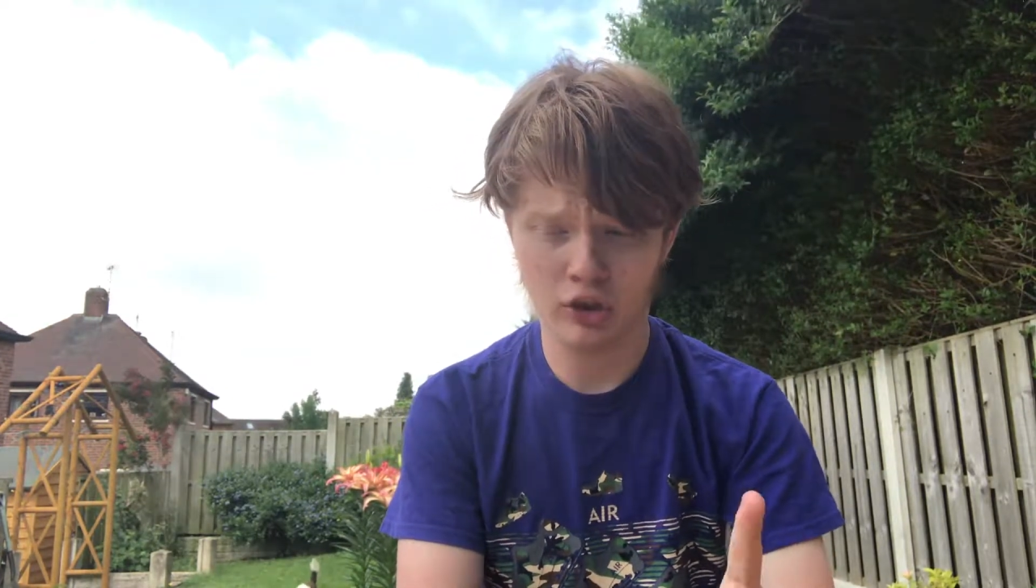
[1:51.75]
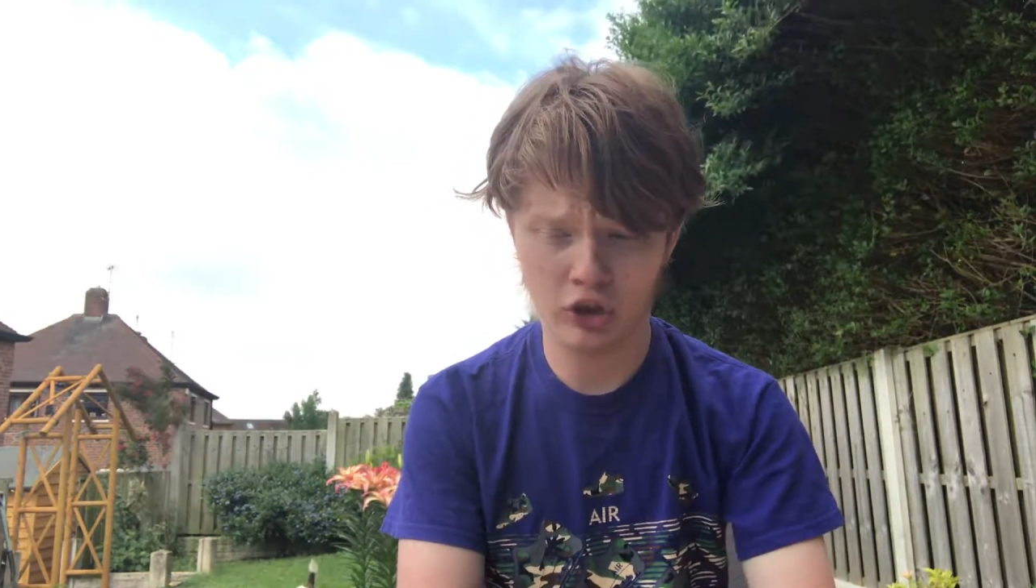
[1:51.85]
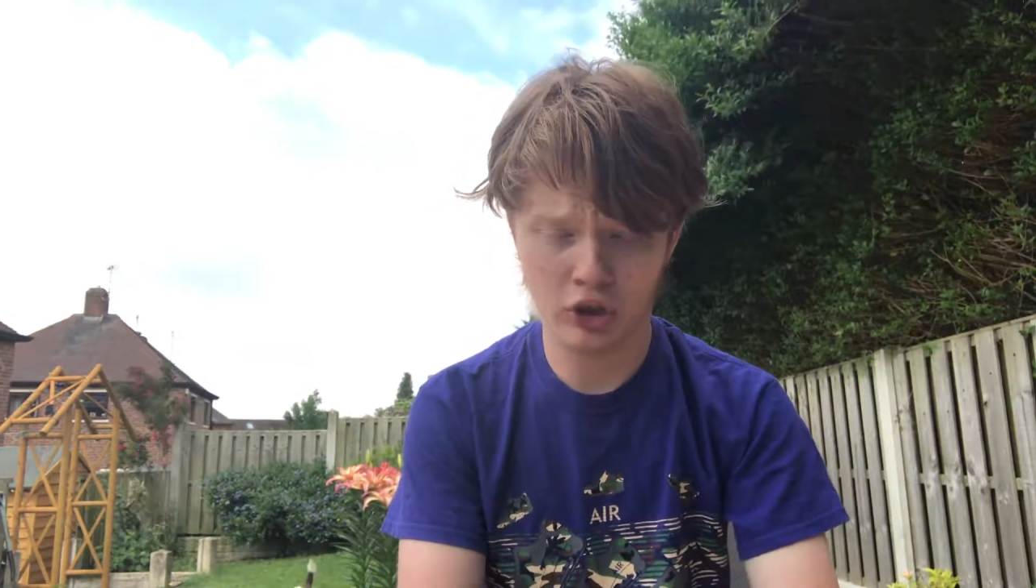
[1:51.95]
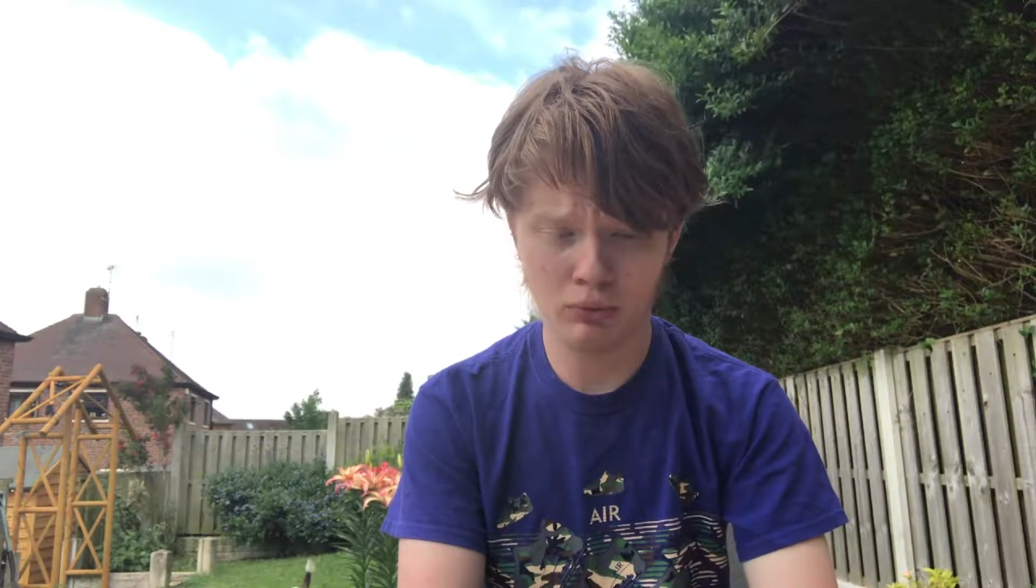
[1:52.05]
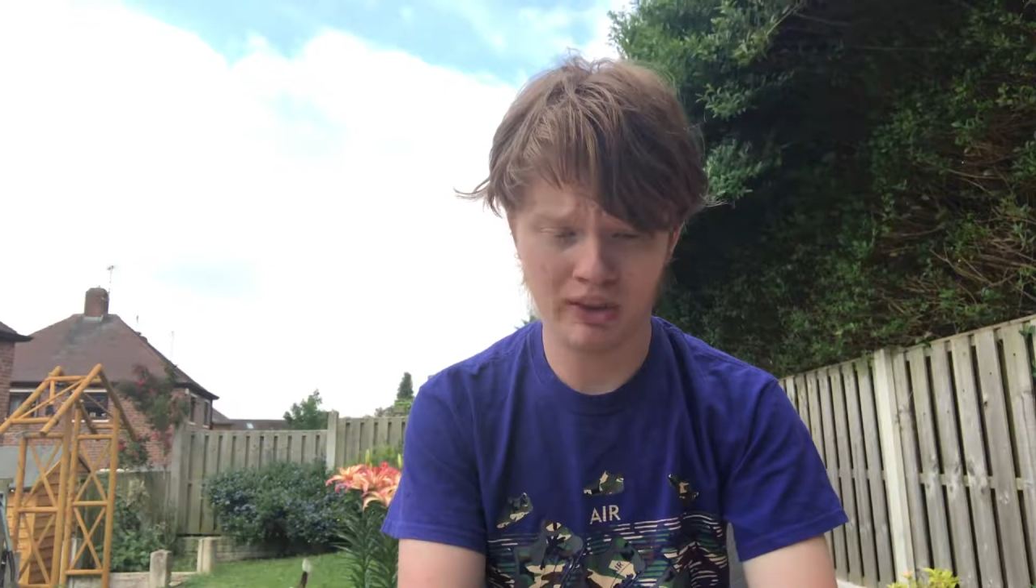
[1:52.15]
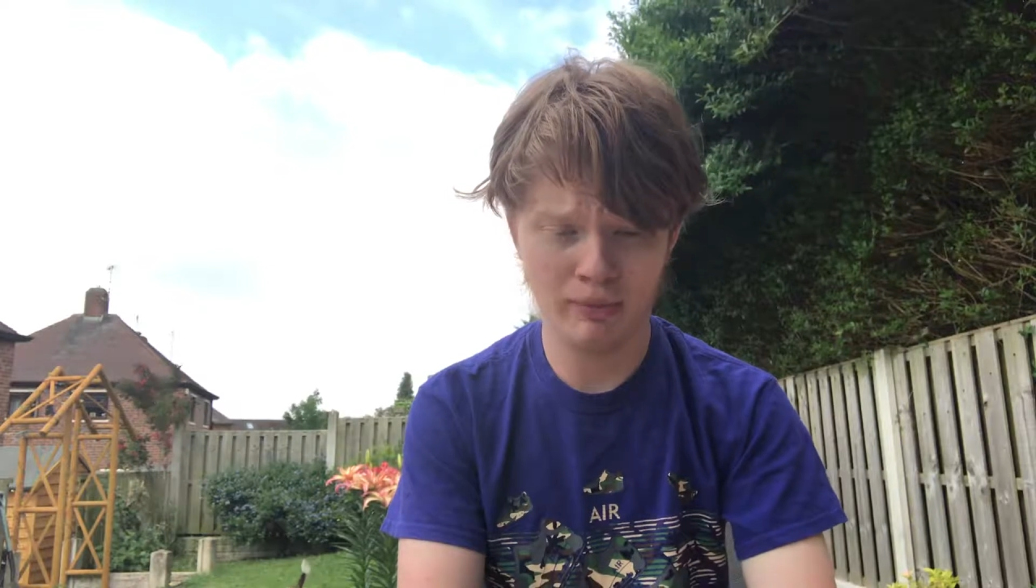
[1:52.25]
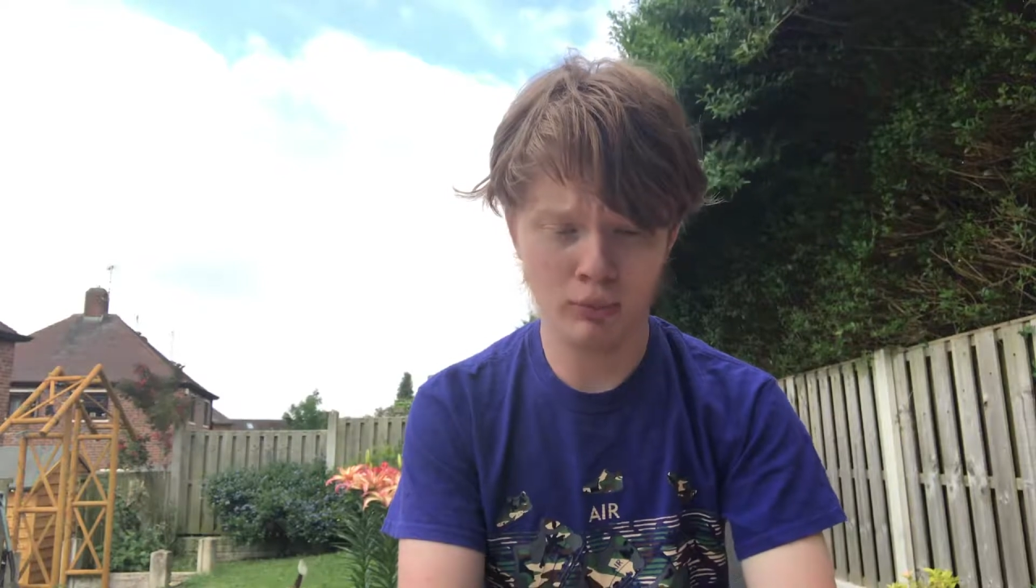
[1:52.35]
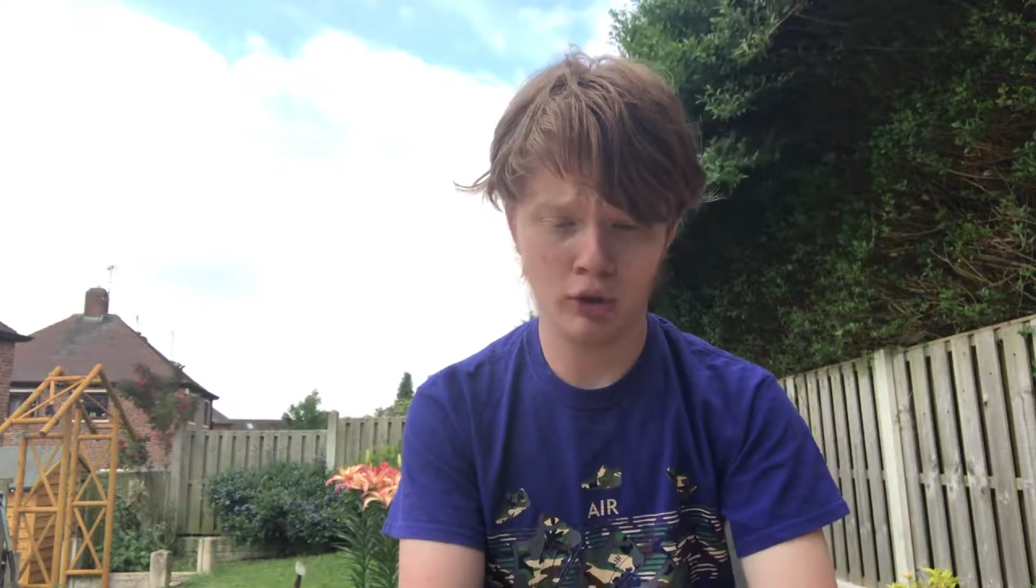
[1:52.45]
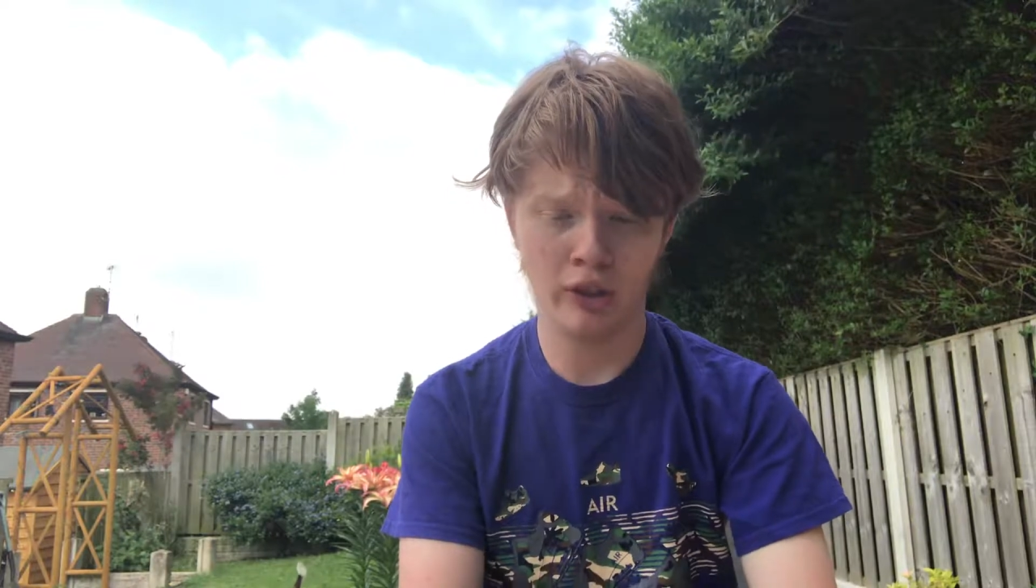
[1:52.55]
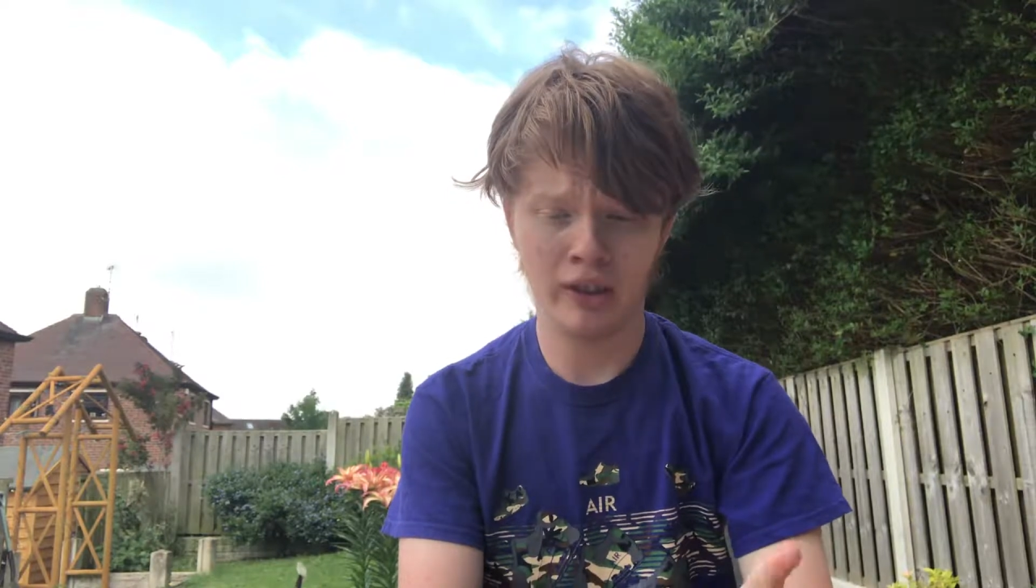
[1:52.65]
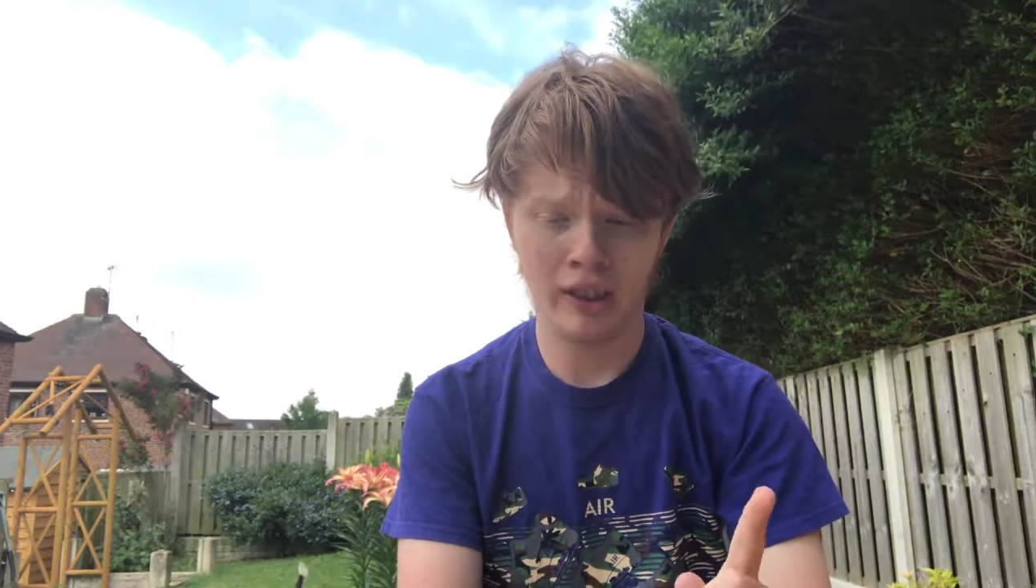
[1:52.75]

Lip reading: on a Tuesday morning,